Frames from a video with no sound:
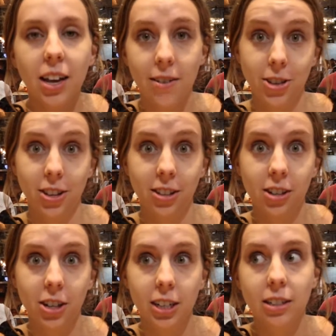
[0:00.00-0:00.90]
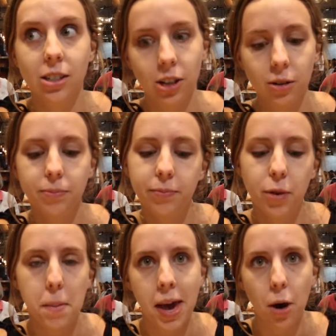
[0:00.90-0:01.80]
everything looked good, so
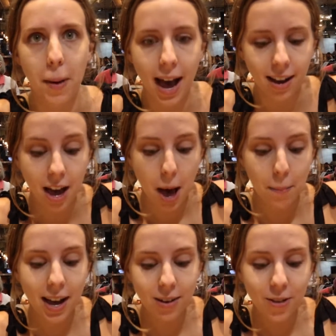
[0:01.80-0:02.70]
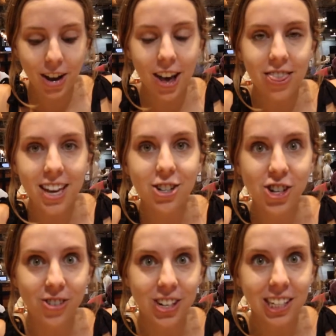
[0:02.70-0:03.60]
we may go back. But we got the
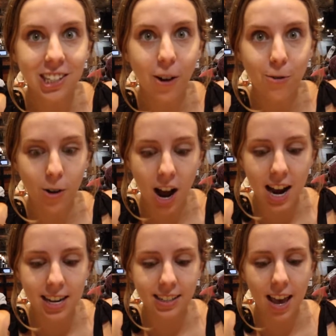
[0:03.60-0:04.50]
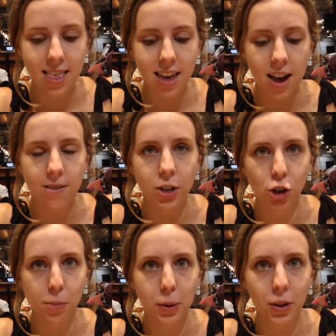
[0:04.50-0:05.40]
Chorizo Fries, and they have a
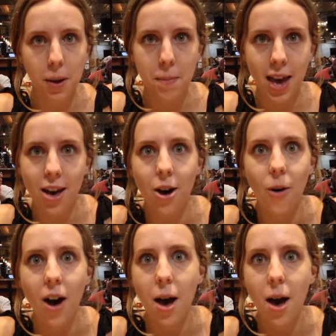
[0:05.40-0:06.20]
chipotle mayo,